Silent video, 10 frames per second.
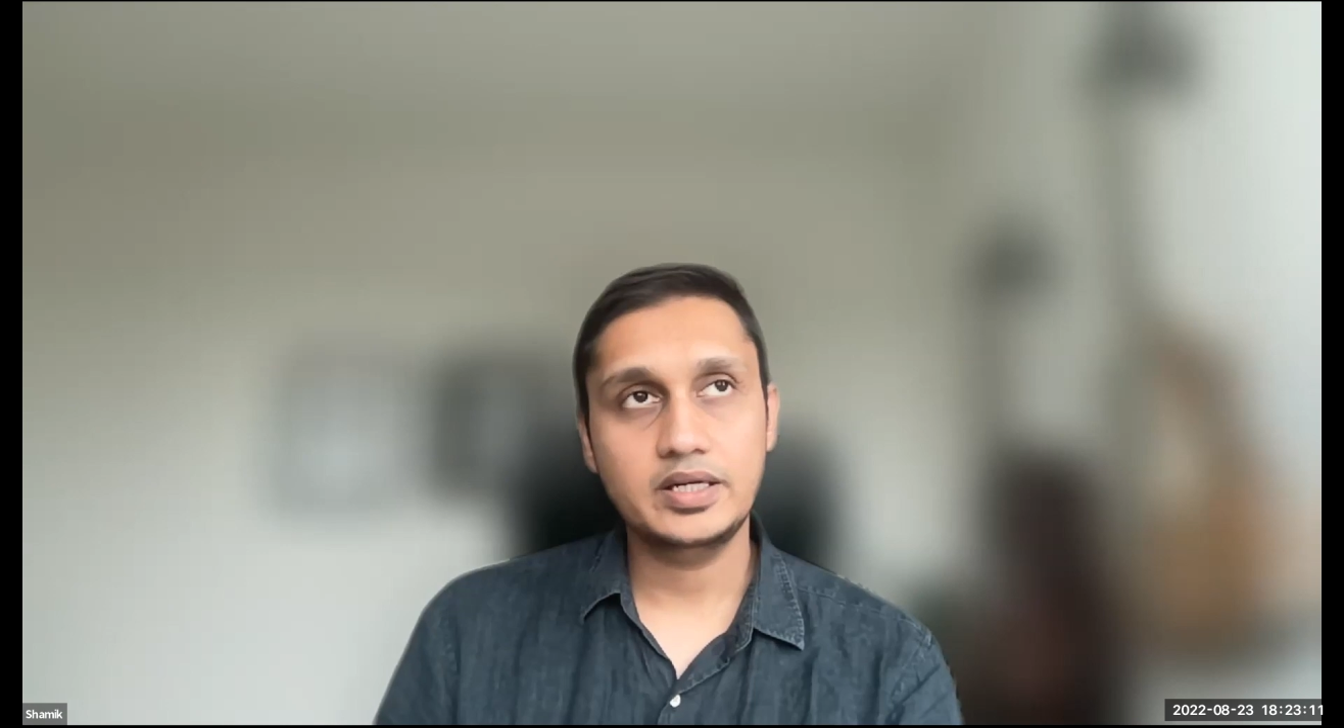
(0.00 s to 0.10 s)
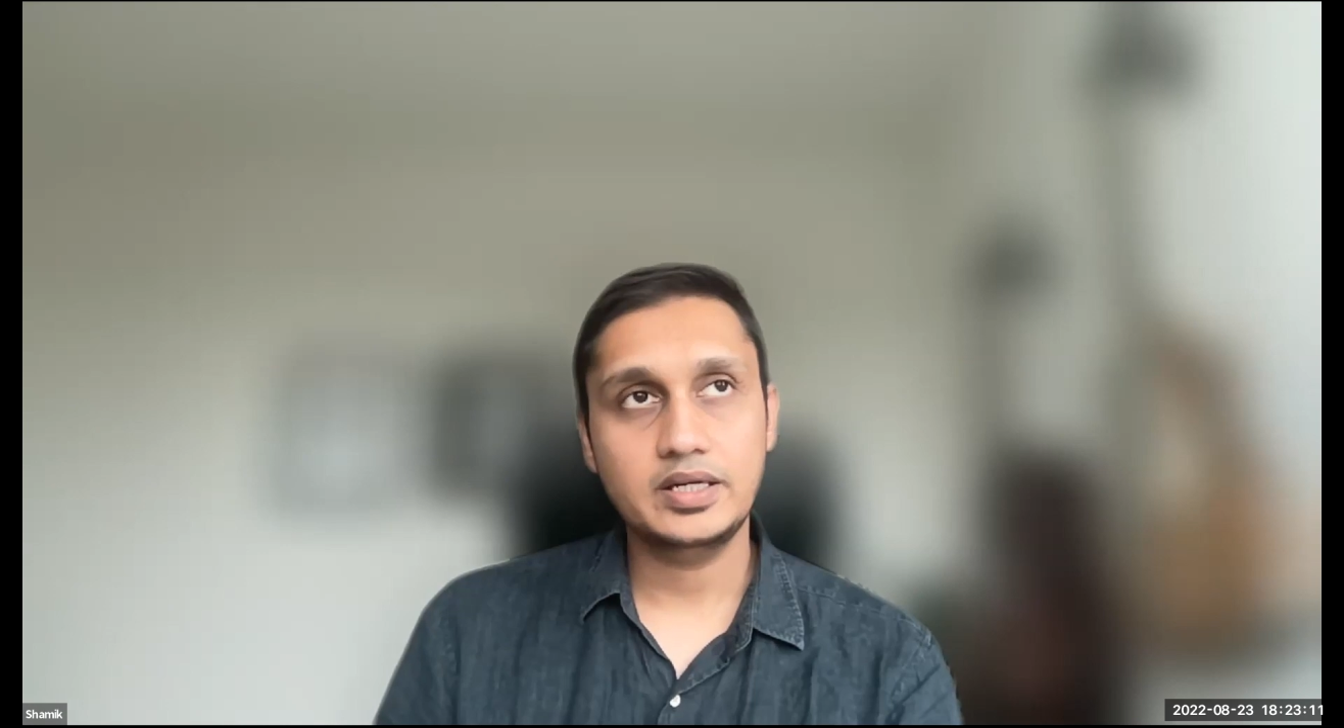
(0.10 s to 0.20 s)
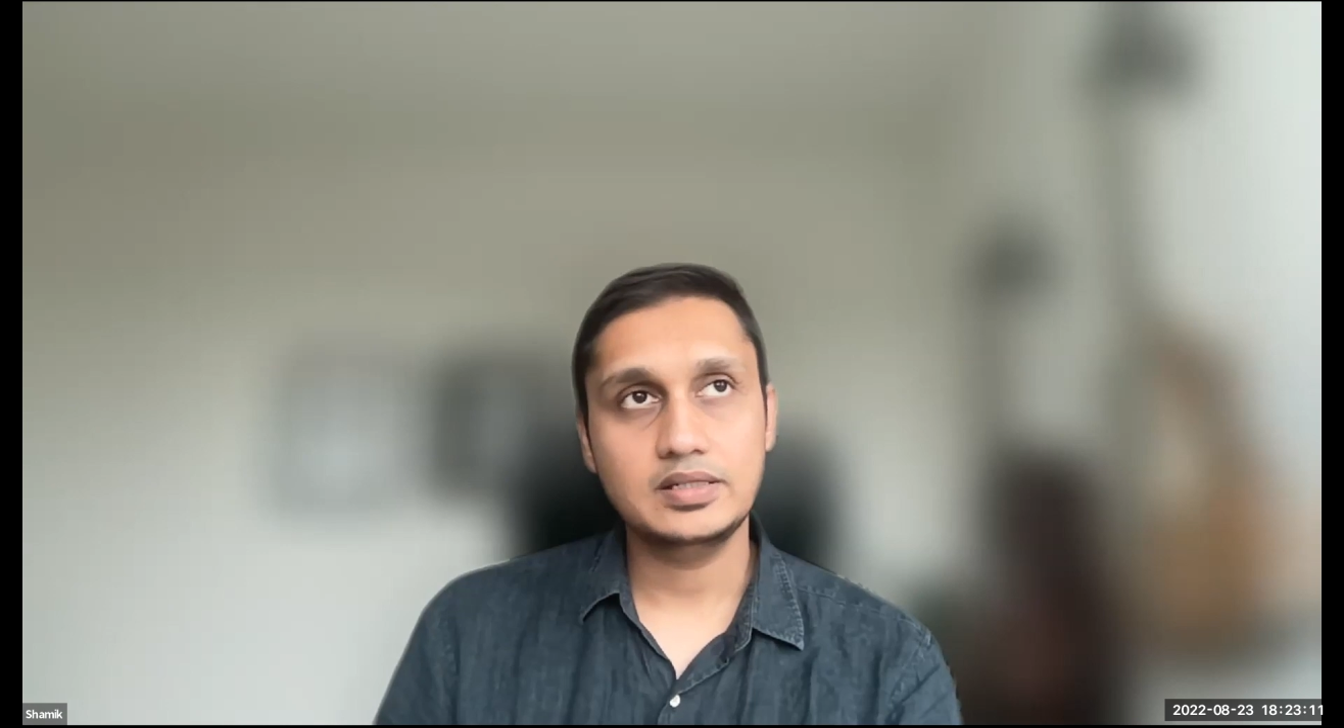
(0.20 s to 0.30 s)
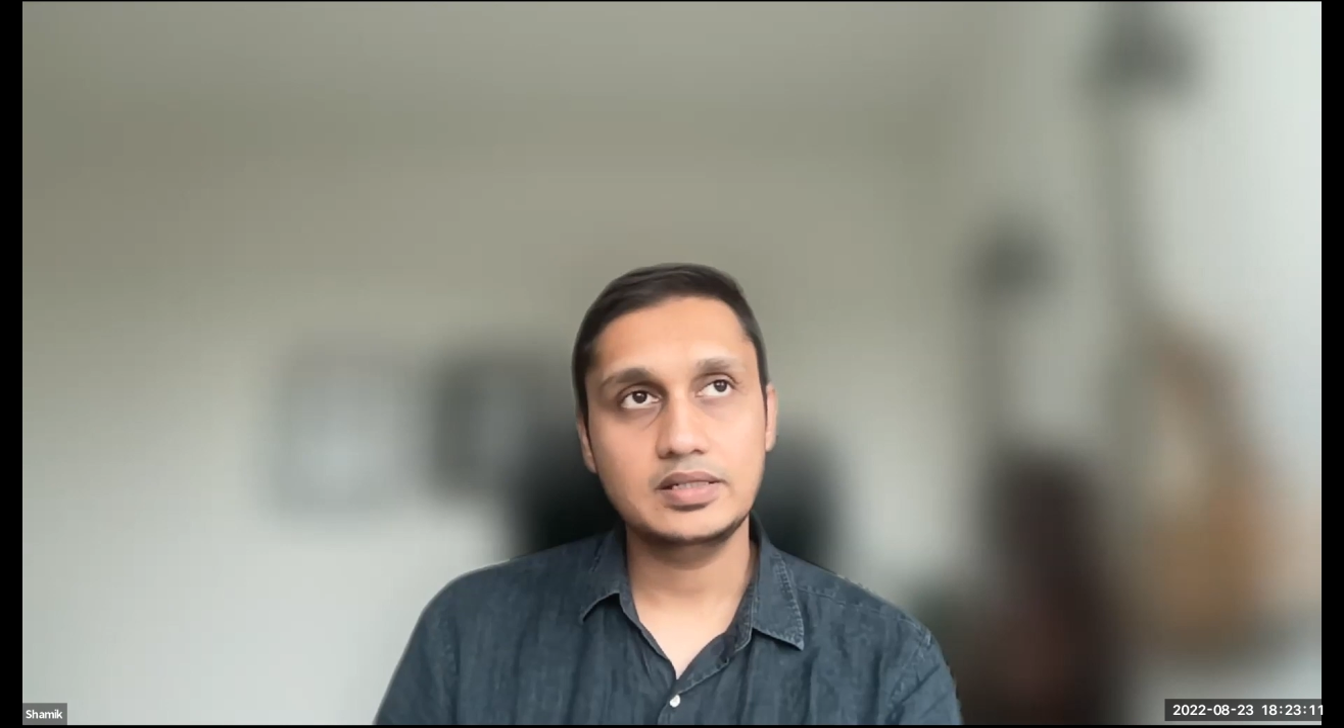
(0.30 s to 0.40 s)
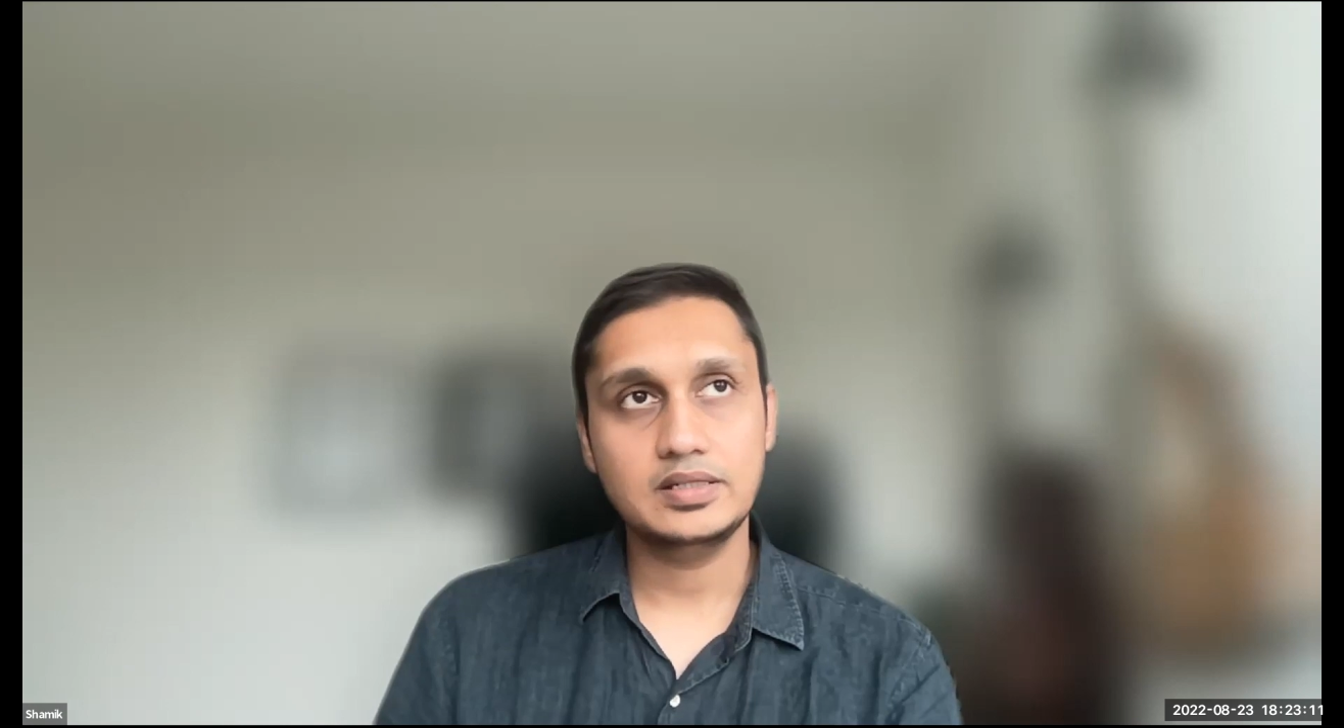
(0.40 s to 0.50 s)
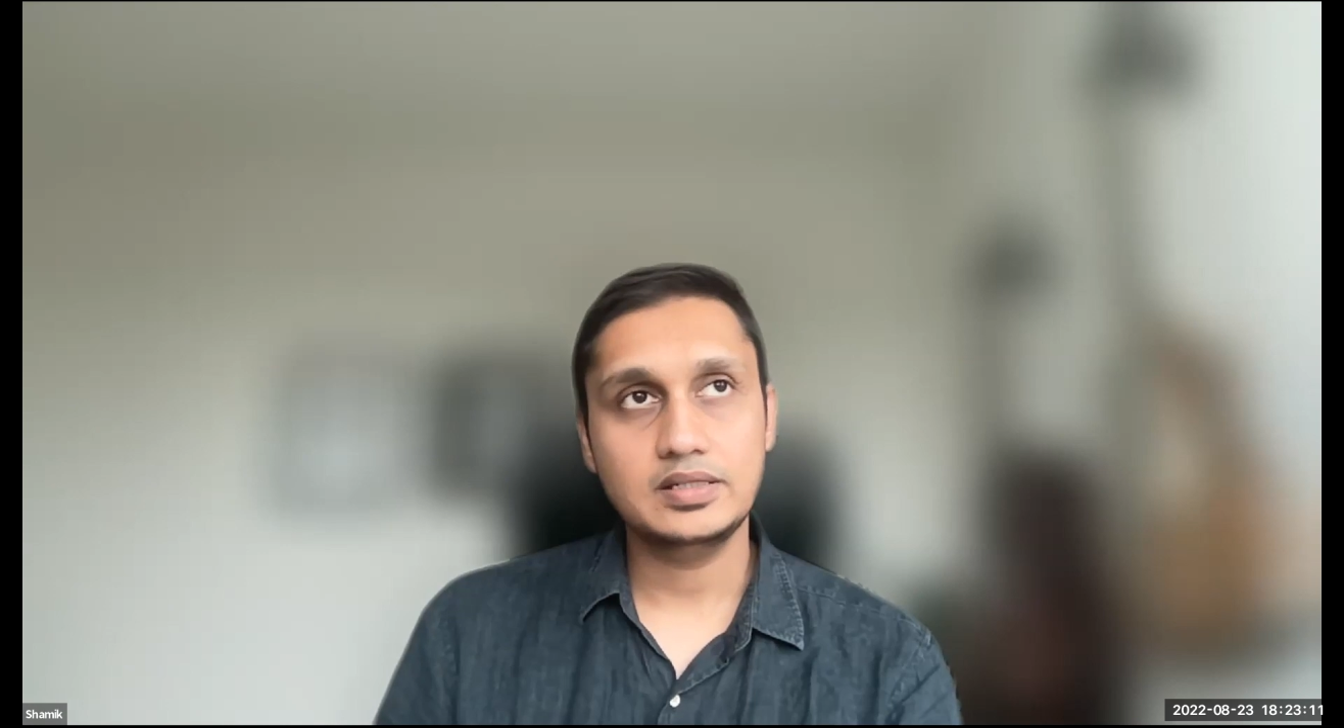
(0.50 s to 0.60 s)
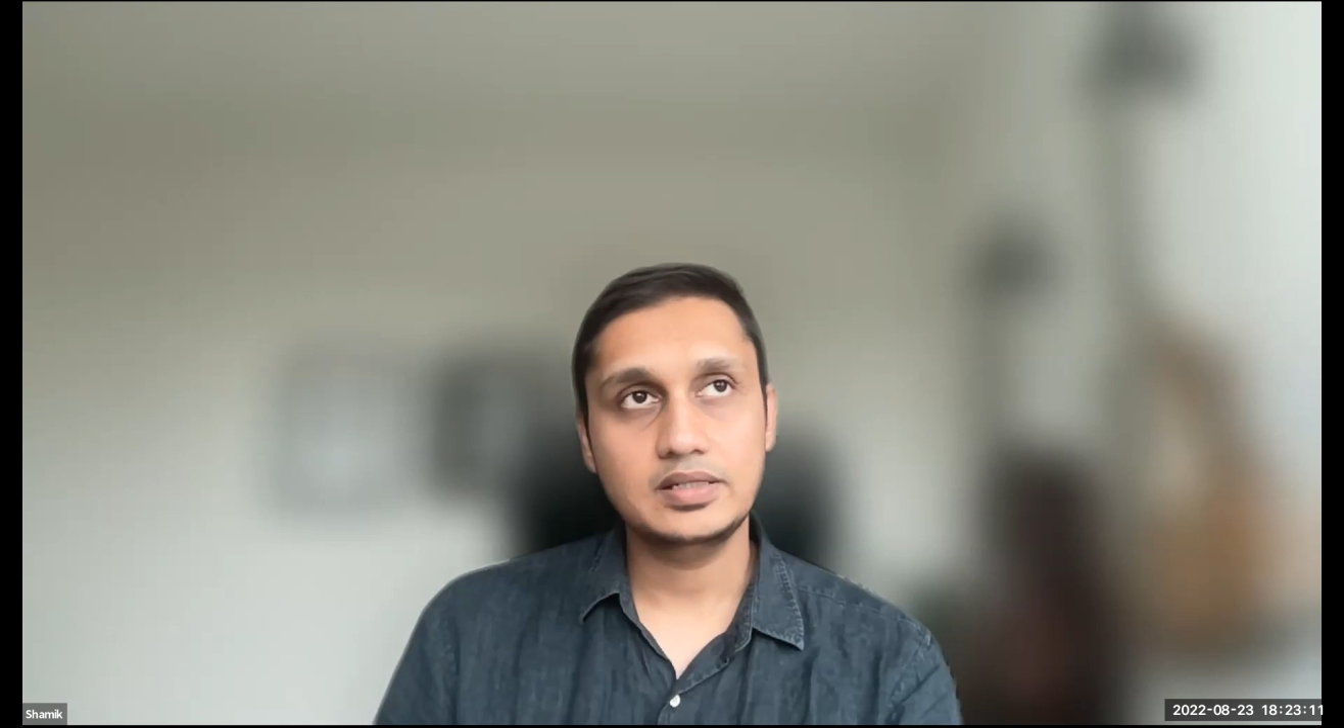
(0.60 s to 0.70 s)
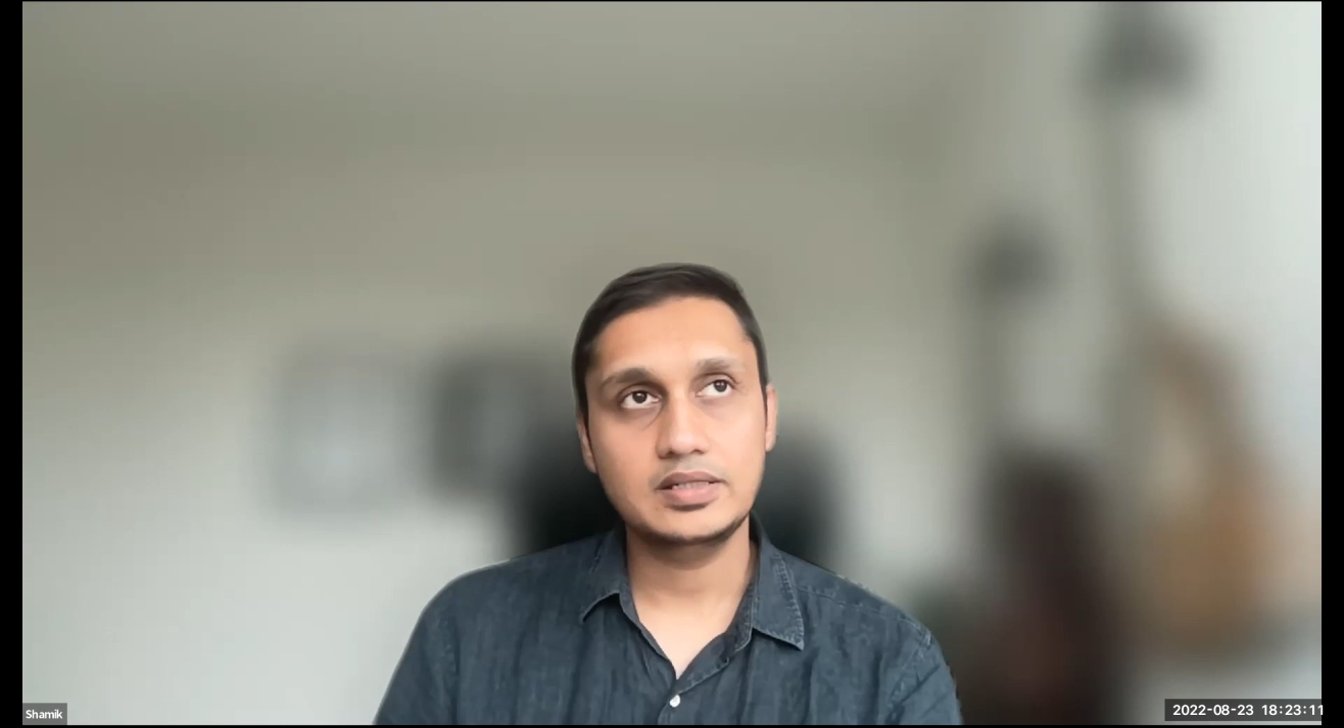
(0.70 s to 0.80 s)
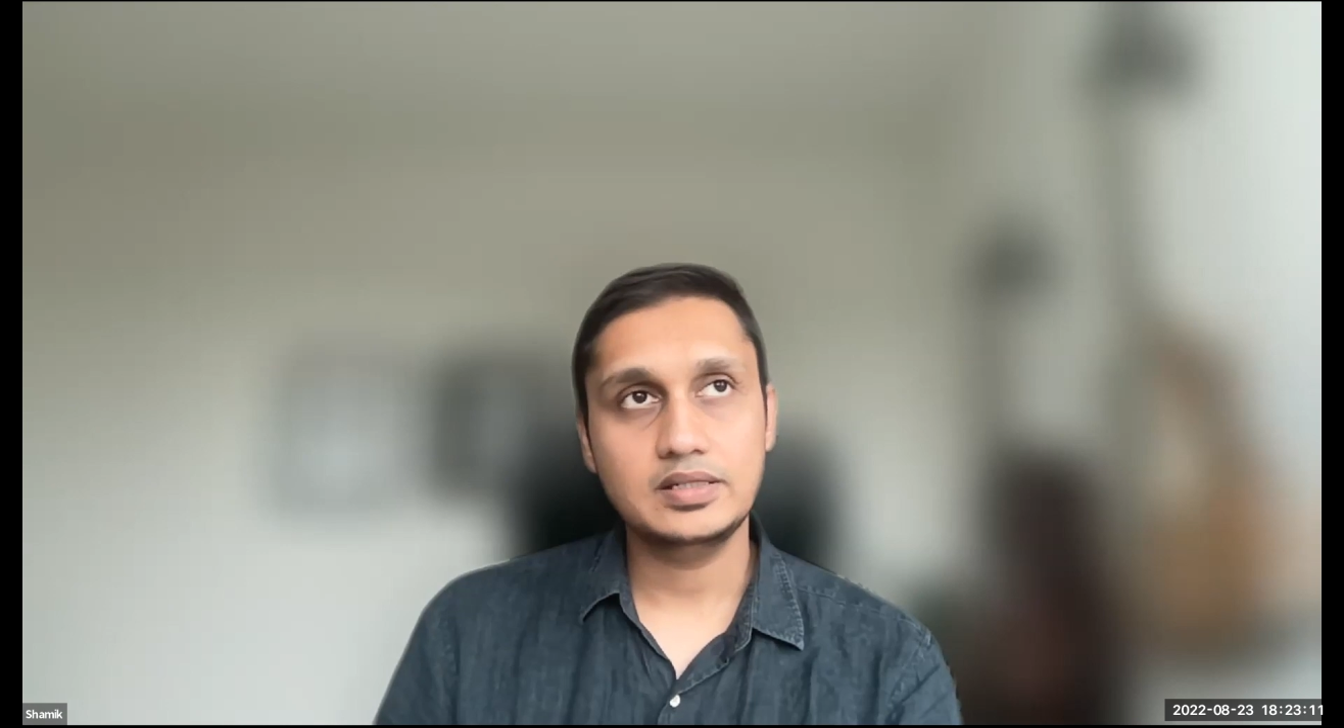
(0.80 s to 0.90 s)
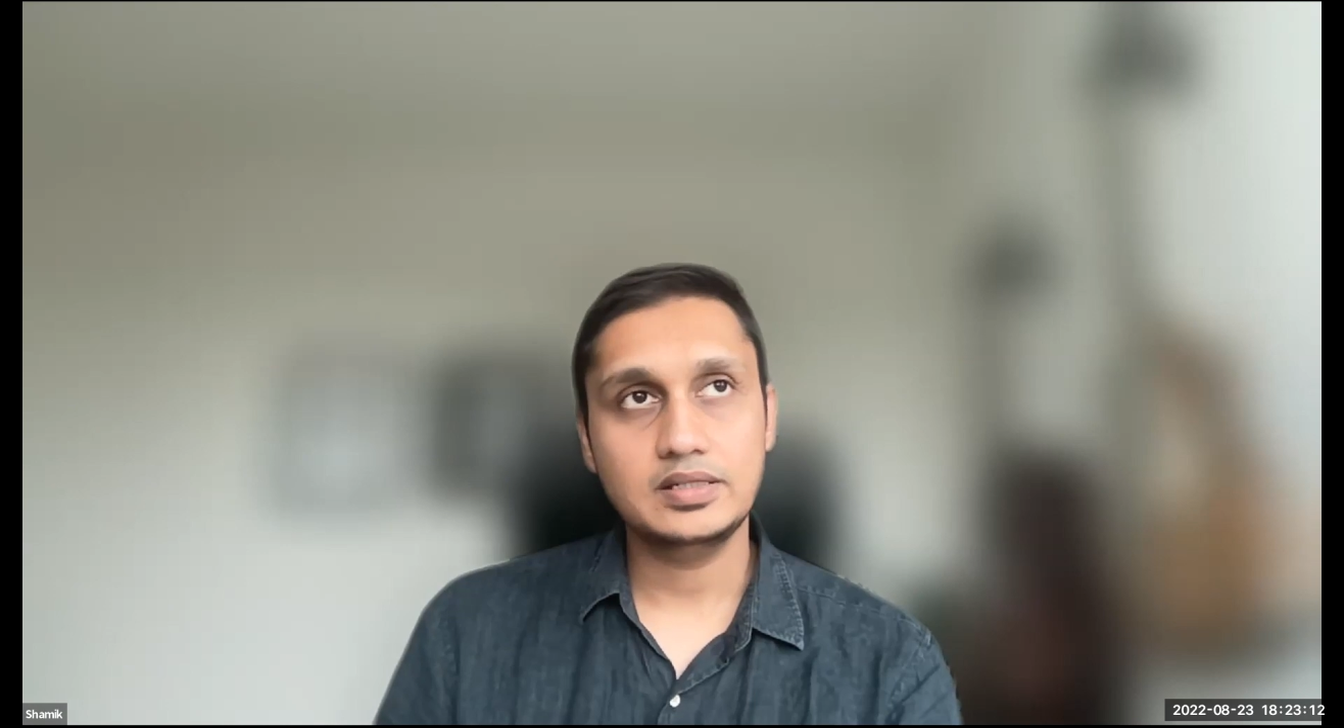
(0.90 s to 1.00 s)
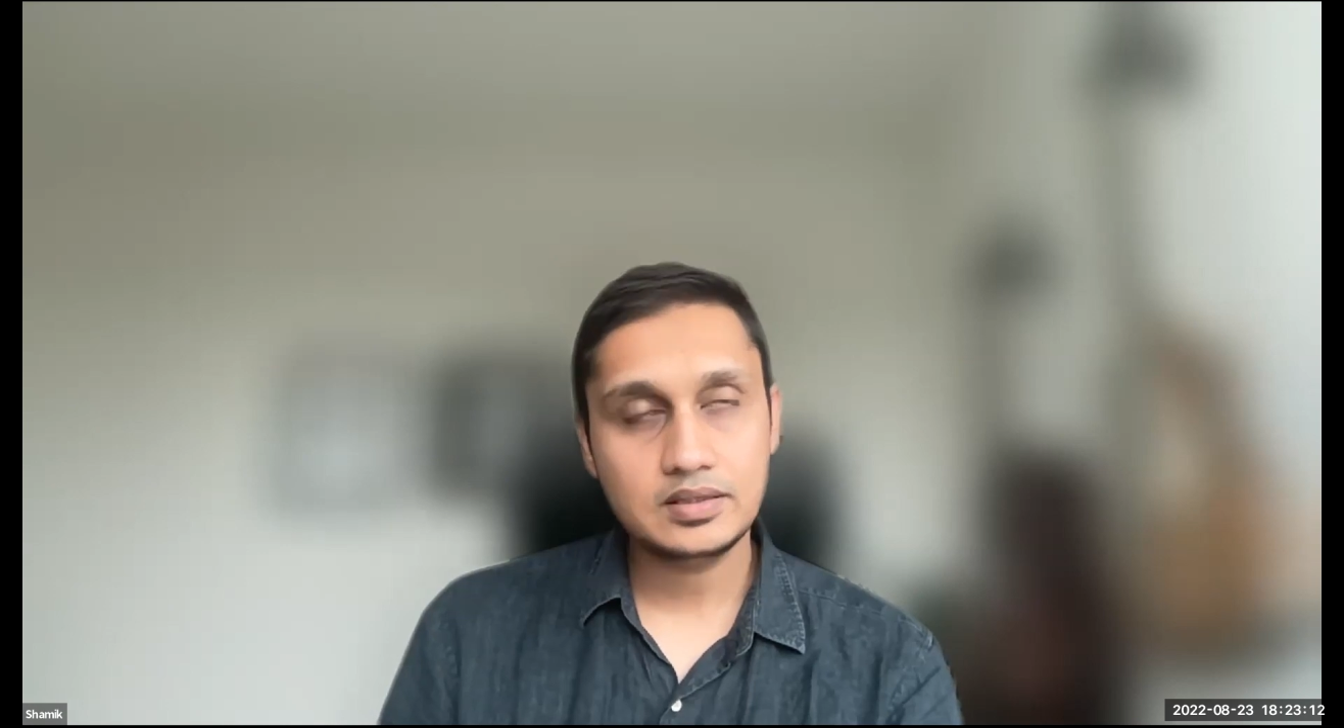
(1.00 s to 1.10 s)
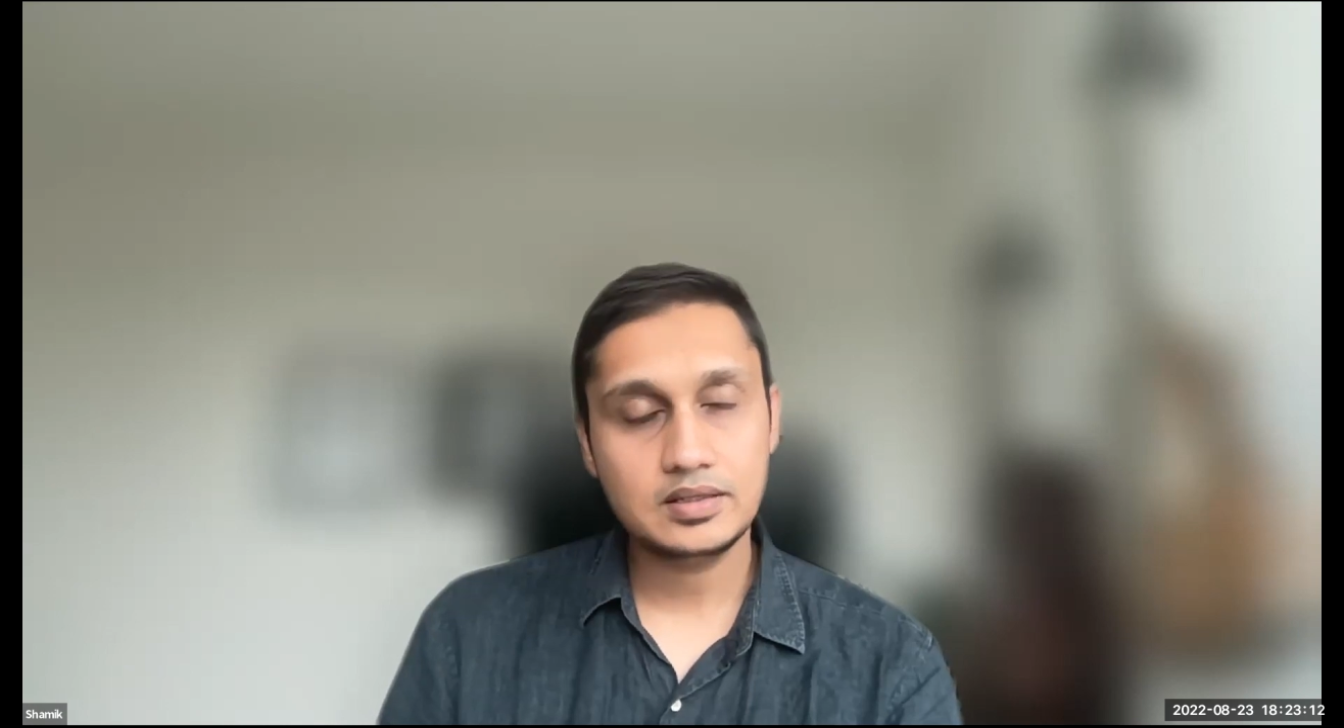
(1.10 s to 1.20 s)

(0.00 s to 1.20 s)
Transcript: interested in